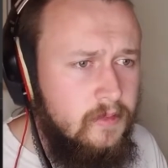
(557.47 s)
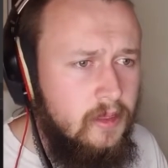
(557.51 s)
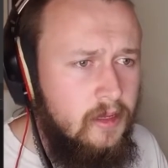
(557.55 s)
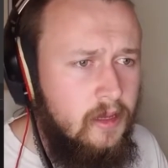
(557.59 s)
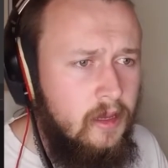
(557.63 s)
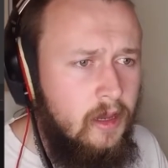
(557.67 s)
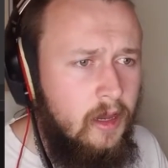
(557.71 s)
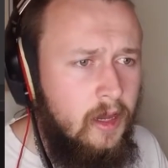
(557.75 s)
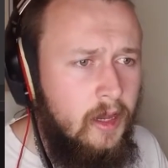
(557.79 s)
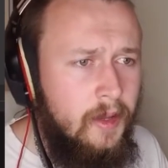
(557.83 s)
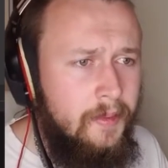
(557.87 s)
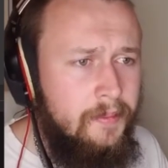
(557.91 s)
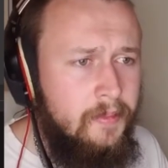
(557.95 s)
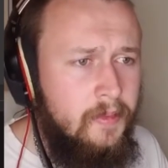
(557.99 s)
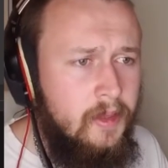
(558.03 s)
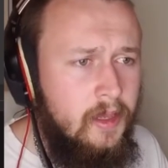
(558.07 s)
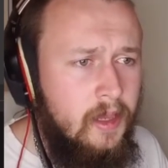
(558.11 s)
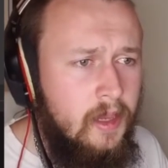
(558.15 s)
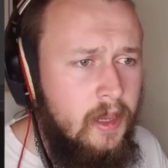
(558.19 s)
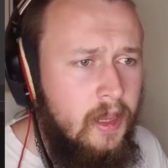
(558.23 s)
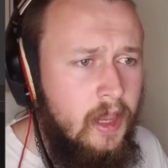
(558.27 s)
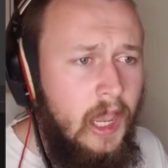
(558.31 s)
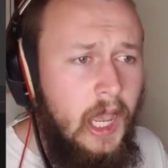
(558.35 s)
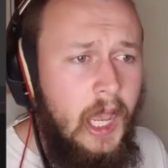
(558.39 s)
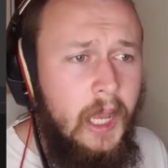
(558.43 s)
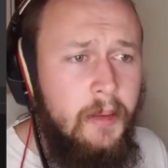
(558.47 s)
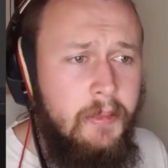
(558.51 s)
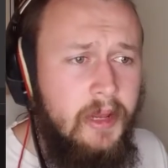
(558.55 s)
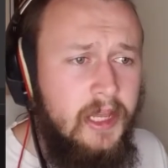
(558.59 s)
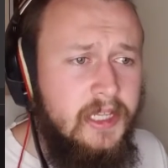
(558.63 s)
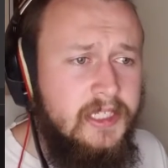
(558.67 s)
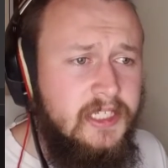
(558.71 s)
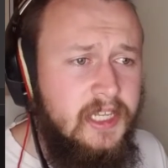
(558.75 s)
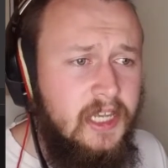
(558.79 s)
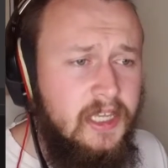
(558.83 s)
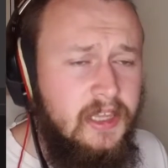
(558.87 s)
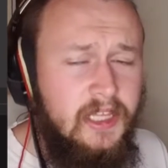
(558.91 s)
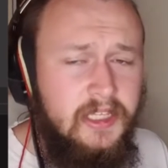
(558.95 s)
Um, I'm not
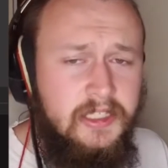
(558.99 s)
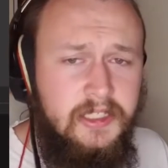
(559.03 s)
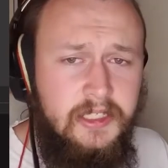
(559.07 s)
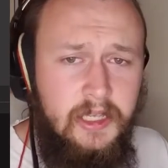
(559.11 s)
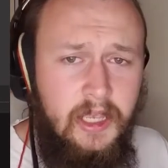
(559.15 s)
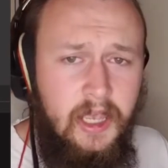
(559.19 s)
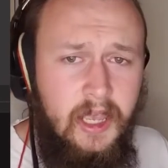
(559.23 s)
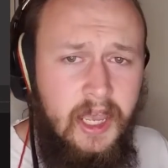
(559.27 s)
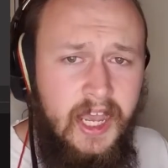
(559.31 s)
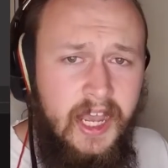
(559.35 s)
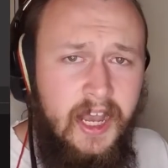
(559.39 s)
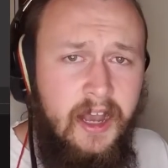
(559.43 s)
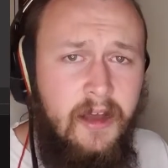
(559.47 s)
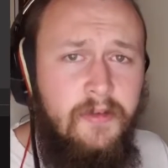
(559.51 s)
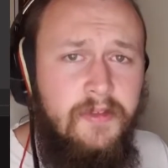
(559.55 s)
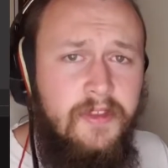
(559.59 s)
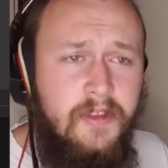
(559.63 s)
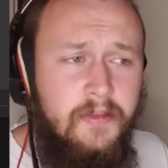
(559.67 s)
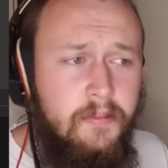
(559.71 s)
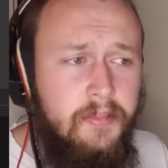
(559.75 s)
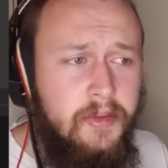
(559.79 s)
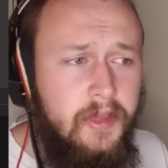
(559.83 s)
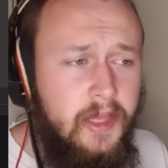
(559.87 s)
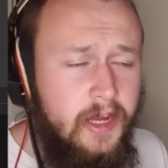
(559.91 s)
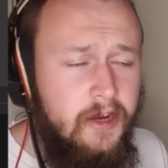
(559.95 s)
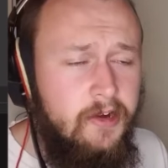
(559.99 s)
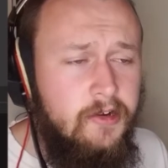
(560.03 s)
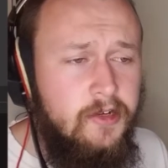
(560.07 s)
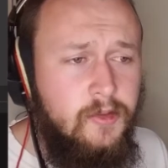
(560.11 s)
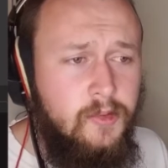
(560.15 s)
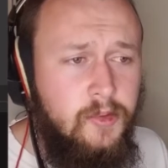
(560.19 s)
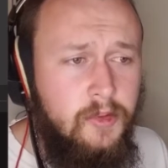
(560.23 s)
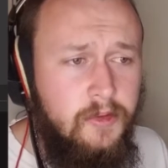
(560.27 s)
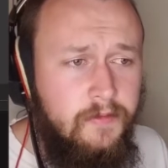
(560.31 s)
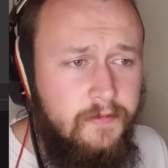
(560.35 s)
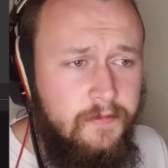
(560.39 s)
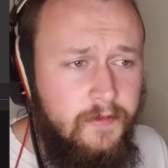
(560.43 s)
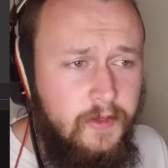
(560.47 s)
saying that's how the players
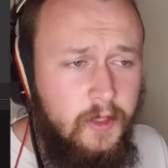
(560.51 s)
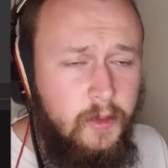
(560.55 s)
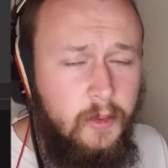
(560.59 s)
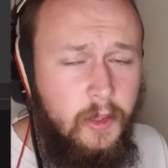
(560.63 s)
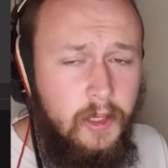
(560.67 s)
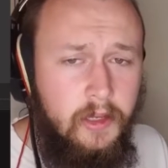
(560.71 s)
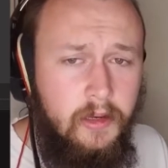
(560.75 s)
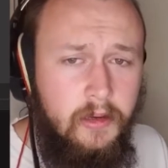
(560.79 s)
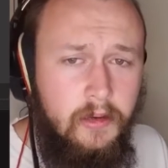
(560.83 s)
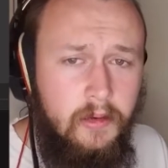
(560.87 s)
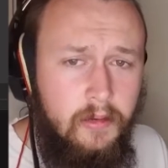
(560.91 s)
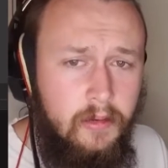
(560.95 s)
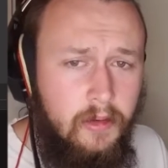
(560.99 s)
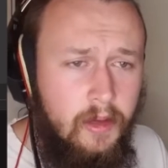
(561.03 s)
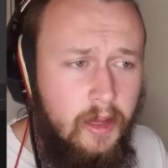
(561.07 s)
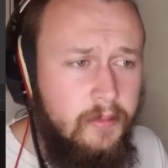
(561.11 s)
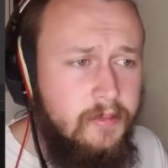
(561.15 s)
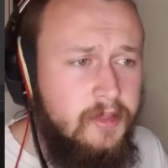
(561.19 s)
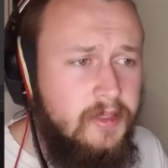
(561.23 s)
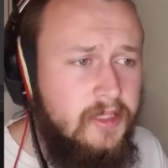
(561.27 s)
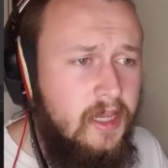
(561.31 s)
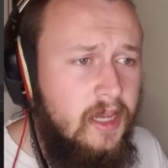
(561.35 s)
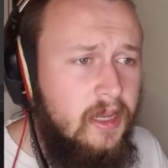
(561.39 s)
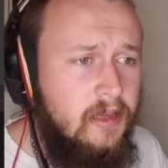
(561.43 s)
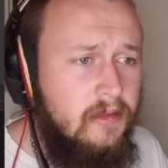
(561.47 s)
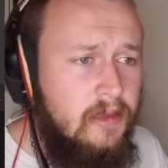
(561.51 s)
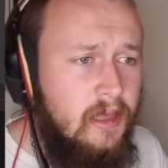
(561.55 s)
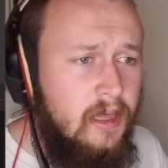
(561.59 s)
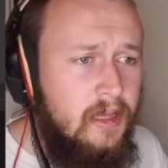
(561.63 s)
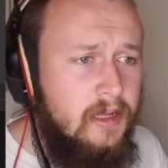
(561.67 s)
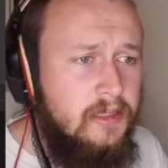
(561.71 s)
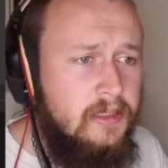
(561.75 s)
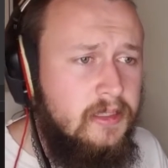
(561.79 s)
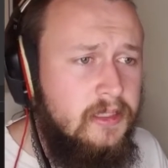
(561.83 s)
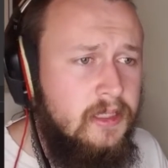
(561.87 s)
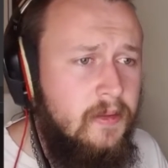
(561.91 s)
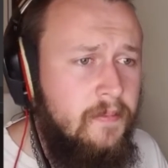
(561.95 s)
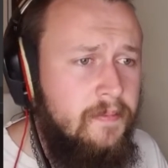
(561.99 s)
will view it. I'm saying that
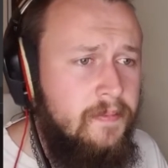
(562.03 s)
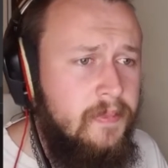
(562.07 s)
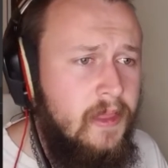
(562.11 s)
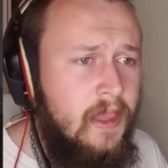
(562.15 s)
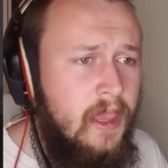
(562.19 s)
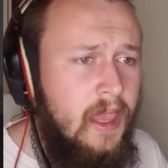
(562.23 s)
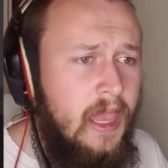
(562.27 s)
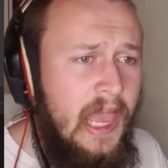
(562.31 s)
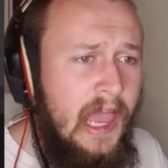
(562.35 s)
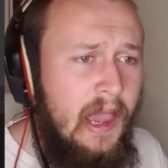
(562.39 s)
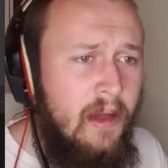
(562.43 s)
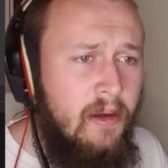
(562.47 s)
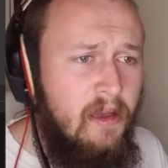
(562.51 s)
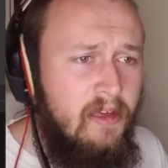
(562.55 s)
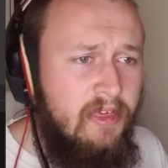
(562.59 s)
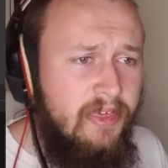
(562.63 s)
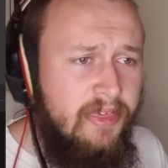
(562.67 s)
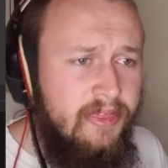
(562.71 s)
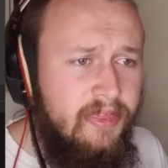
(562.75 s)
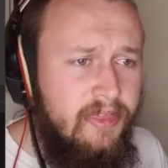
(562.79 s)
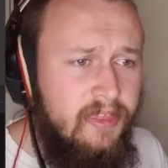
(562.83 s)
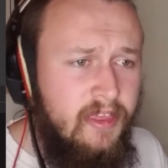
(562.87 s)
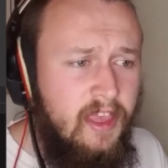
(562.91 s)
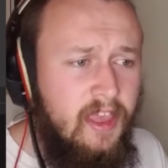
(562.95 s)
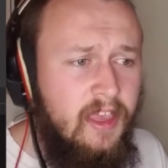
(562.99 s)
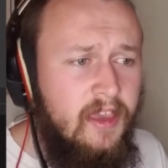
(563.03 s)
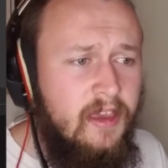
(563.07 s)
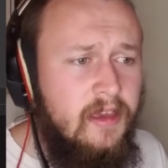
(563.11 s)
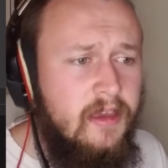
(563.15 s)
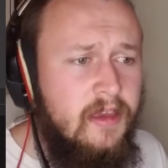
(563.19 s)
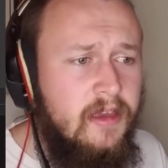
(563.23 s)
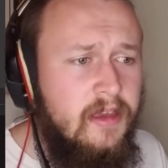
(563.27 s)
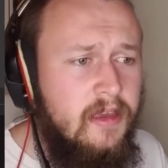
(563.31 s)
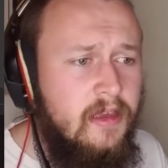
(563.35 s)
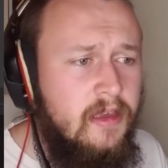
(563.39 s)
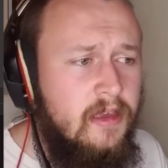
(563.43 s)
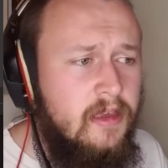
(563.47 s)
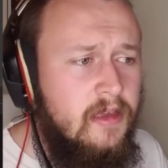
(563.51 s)
is how I think
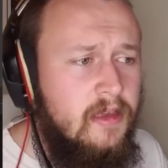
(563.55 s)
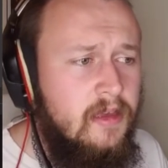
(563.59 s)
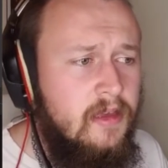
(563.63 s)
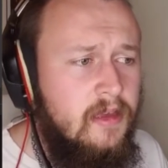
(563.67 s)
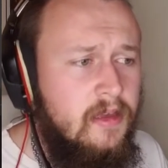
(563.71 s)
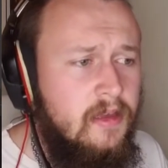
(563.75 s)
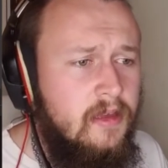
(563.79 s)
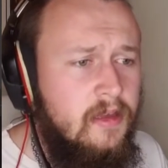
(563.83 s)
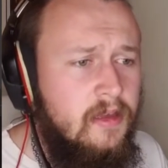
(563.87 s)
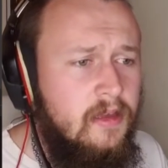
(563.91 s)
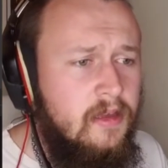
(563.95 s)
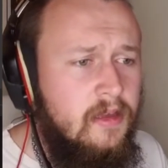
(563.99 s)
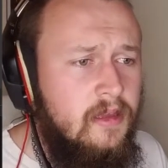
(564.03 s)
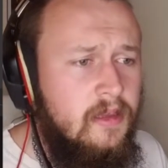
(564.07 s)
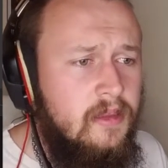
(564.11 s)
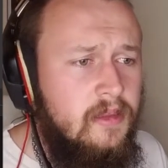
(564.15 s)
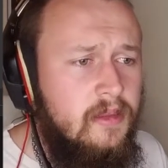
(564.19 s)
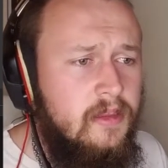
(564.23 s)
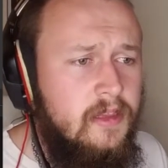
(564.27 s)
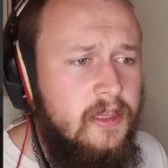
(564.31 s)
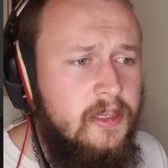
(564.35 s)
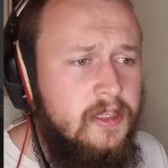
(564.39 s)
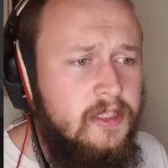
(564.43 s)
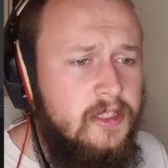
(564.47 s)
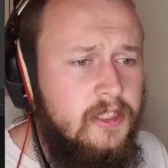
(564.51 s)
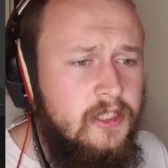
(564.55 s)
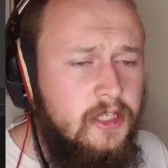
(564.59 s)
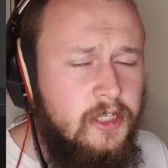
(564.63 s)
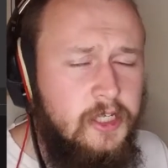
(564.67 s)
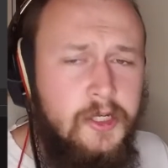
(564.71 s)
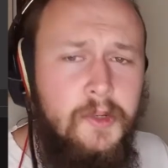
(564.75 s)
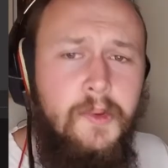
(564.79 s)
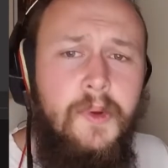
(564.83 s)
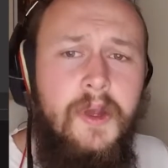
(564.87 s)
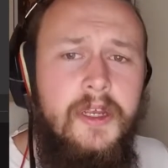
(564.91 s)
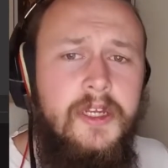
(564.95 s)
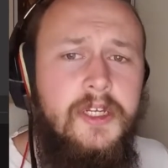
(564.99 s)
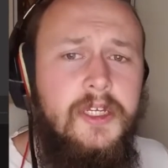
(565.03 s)
this
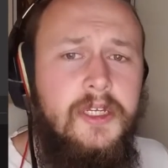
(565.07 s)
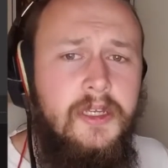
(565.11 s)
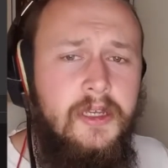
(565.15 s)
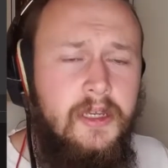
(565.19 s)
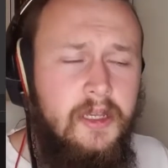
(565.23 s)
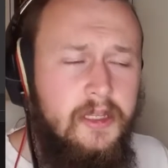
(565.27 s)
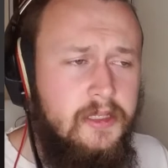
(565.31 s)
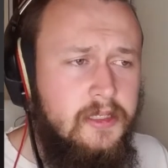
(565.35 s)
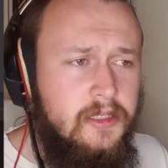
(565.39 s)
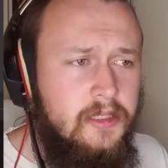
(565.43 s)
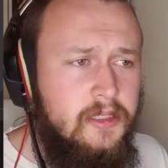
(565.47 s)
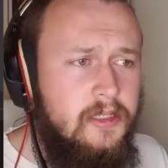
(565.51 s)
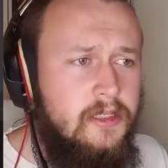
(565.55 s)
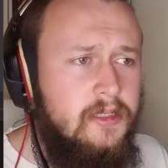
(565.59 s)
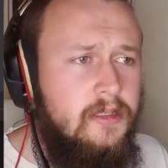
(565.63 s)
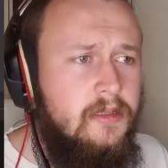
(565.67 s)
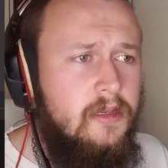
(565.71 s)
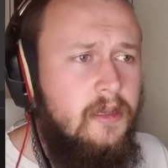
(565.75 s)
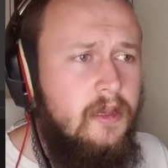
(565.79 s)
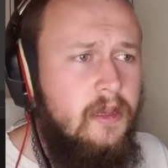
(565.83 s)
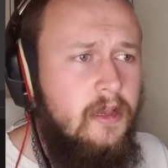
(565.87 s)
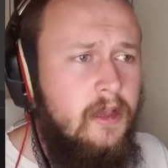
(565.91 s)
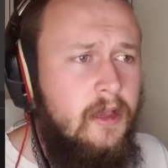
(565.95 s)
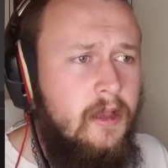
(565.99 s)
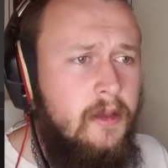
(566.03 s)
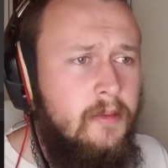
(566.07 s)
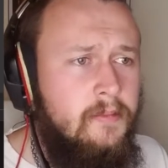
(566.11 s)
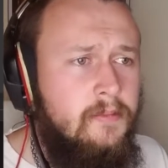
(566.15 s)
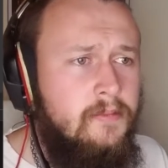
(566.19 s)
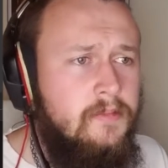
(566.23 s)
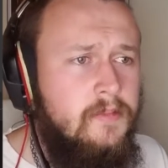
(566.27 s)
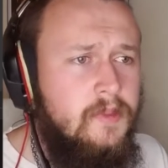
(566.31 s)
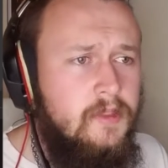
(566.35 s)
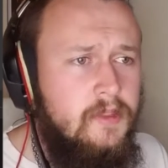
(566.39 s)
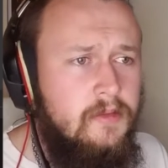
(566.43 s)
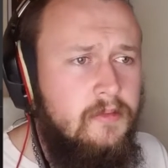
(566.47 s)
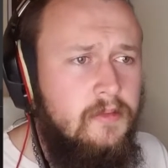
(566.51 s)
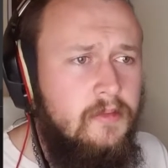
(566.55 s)
situation gets um,
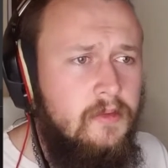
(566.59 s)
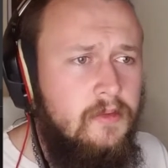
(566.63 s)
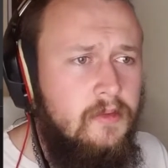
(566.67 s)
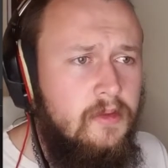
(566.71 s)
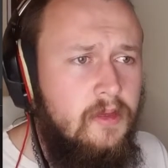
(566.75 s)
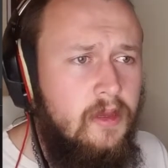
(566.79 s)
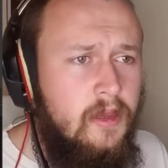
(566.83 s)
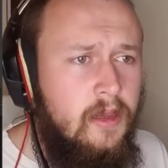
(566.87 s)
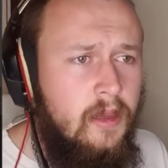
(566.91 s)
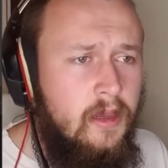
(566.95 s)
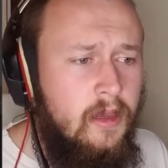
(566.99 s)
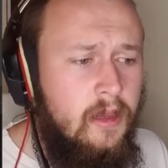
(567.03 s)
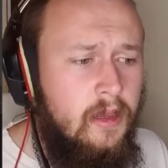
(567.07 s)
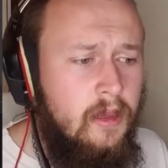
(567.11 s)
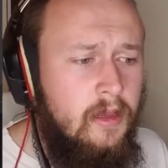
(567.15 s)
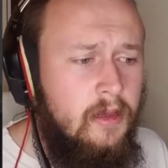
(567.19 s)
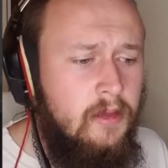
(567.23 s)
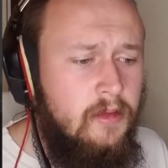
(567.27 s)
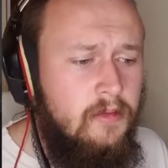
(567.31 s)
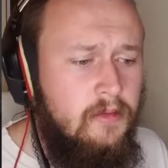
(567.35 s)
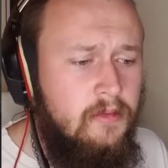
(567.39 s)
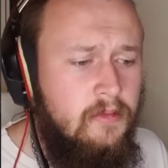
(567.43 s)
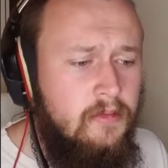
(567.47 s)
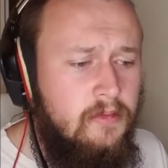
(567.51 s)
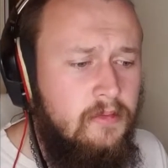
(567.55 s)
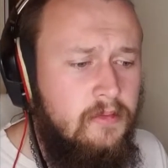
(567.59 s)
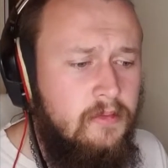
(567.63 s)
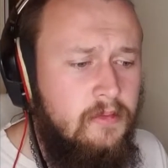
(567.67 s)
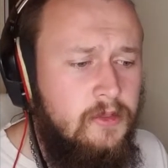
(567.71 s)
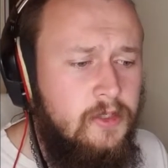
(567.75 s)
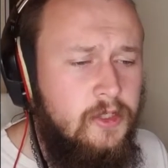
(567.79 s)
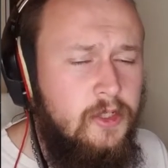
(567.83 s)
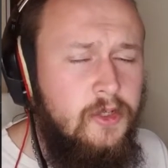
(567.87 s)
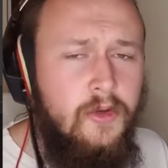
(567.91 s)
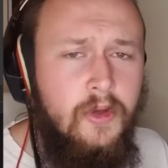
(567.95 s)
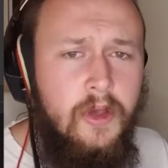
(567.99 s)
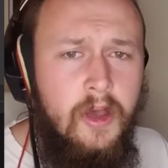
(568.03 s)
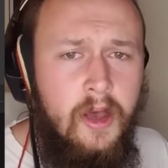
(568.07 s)
uh,
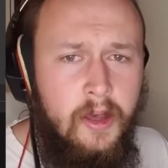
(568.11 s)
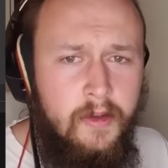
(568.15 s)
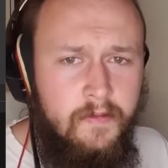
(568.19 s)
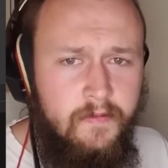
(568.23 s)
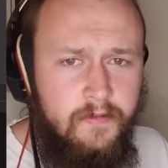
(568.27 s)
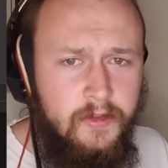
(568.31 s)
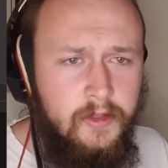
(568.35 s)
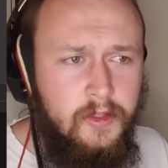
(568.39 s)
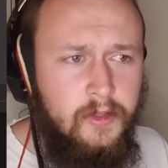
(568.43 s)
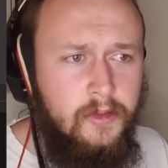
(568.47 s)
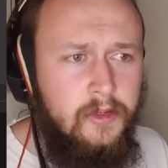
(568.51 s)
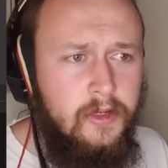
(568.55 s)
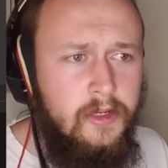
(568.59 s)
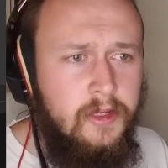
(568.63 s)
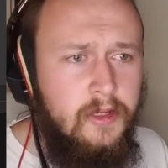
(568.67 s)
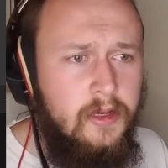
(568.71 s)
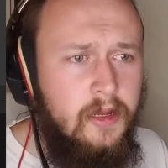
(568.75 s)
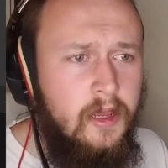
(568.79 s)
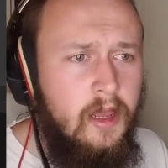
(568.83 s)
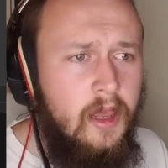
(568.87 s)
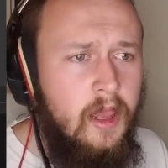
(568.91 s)
too convoluted.